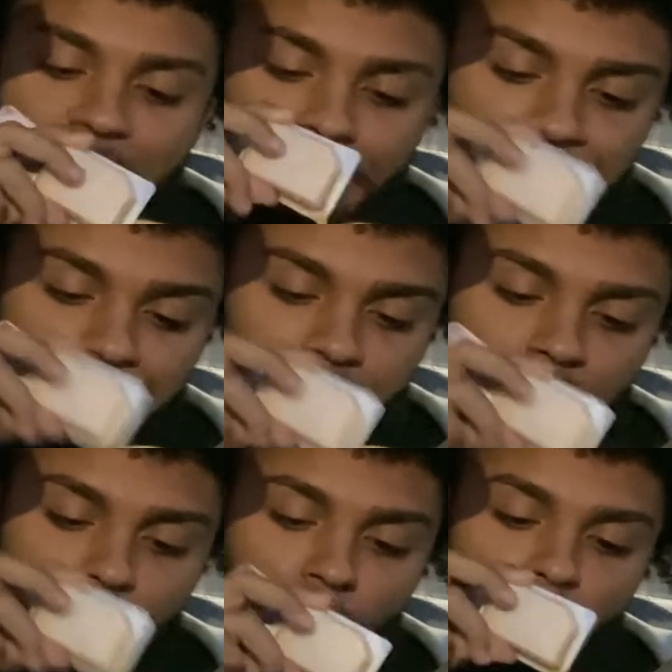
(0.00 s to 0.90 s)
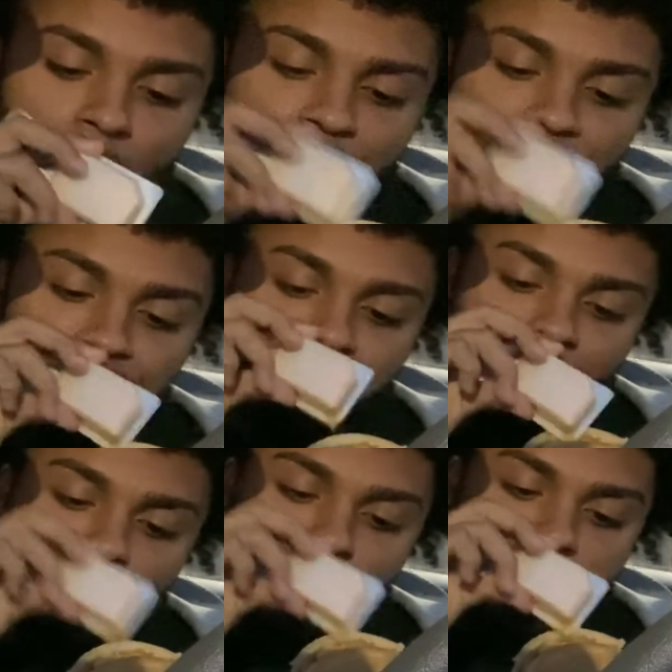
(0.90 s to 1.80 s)

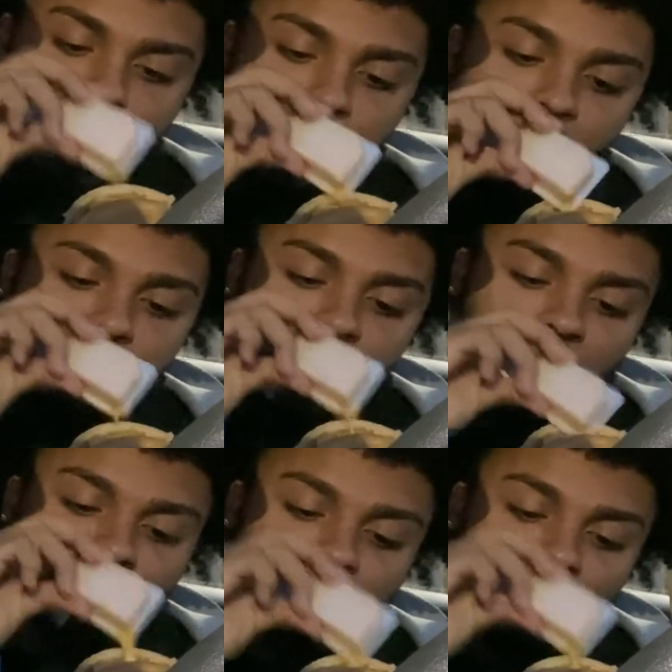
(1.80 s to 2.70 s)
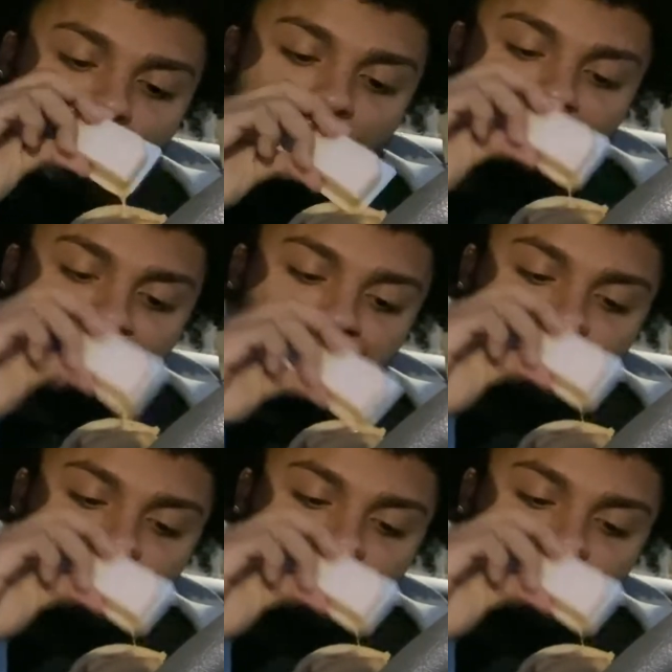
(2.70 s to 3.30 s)
This person isn't speaking.